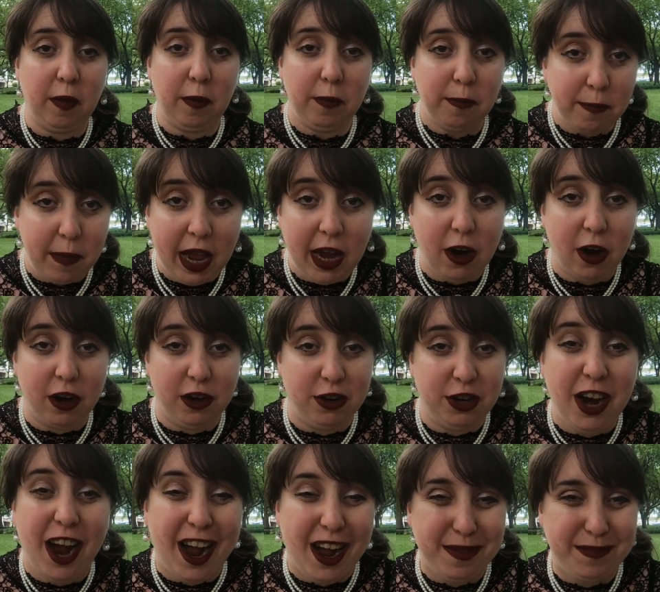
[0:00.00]
make our
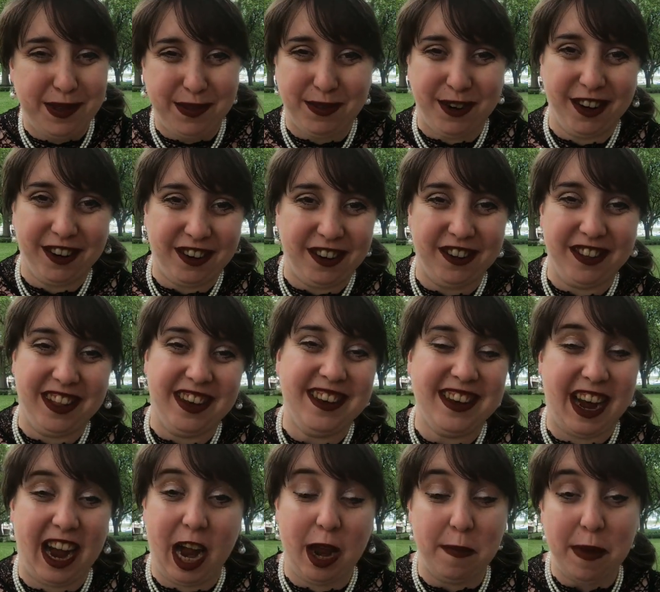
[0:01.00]
jobs work all the
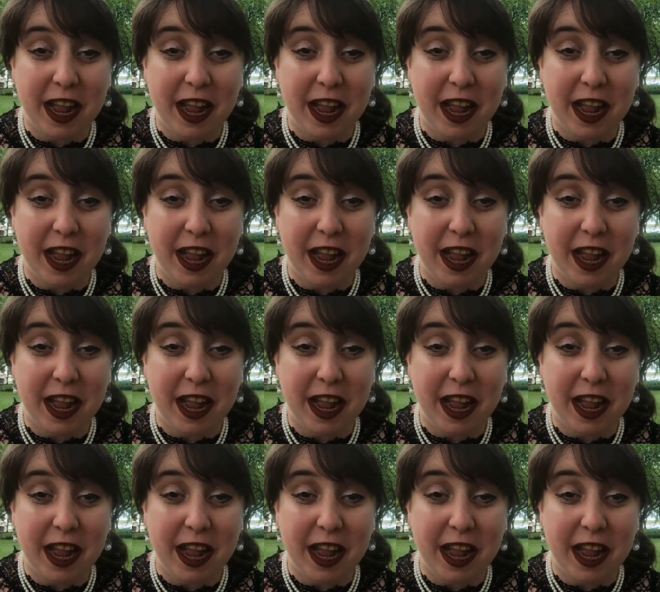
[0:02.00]
time.